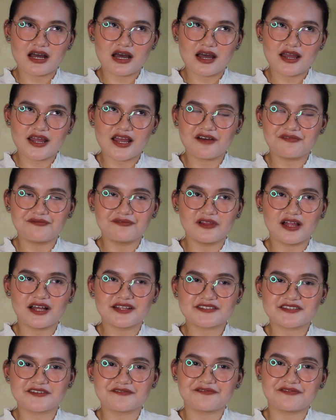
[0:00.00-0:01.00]
I have
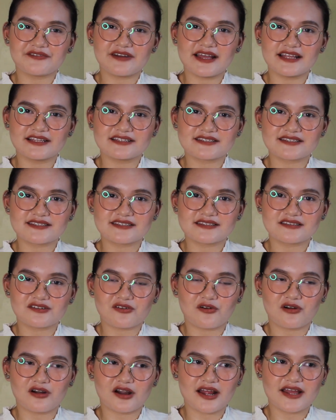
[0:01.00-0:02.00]
lots of friends,
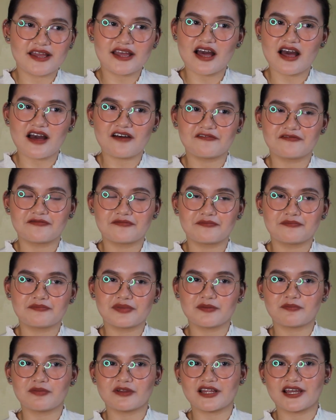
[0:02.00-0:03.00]
or I have
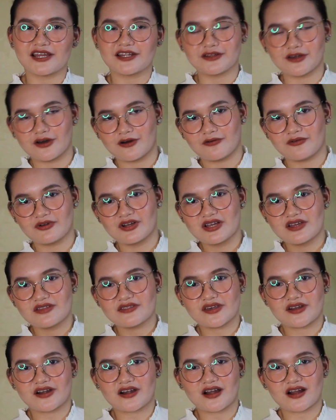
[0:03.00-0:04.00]
people I know
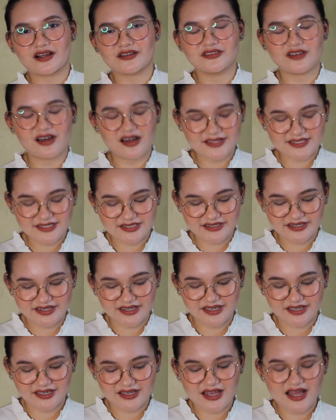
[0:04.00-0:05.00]
that are
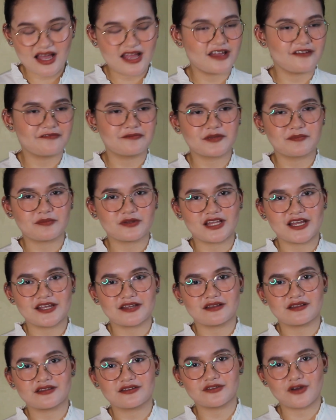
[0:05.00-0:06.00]
agnostic. I have people
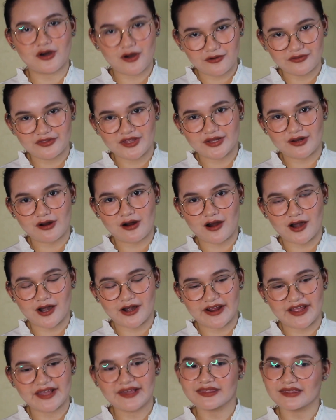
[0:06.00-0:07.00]
I know that
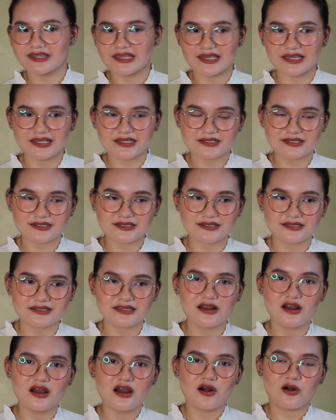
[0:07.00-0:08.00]
are
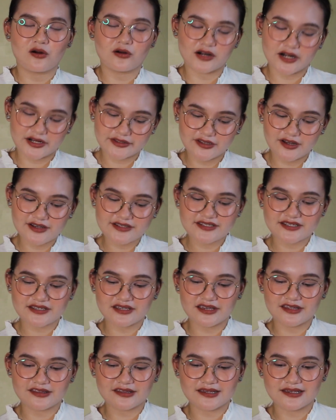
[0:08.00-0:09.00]
atheists or agnostic
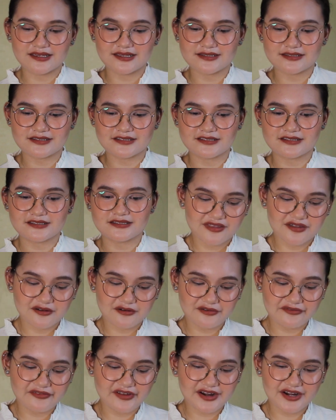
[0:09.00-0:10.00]
atheists. They
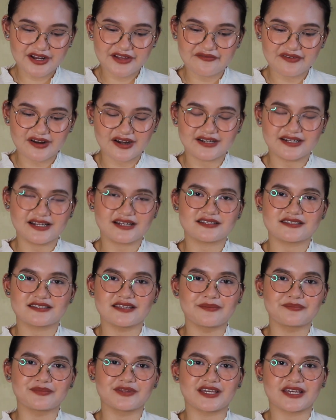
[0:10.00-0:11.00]
were very, very
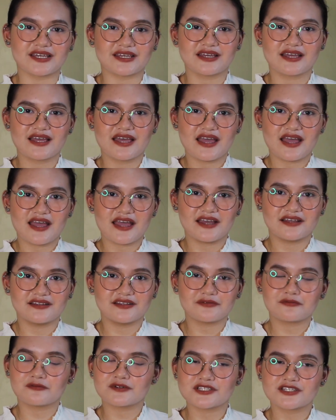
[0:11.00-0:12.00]
accepting,
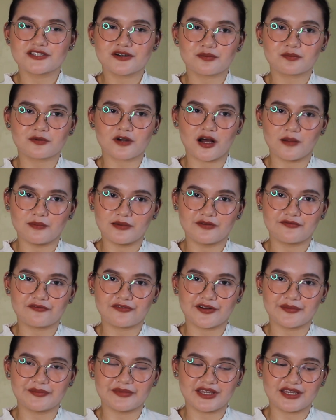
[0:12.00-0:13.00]
and it was no problem
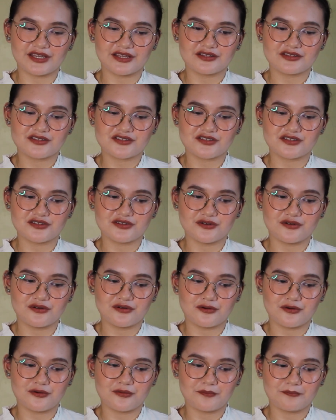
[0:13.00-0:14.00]
for me
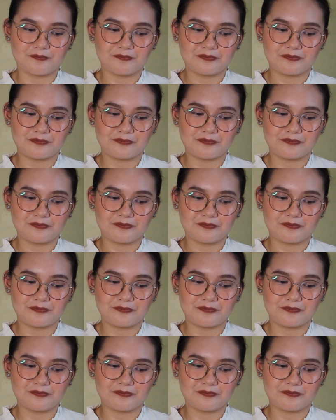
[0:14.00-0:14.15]
to,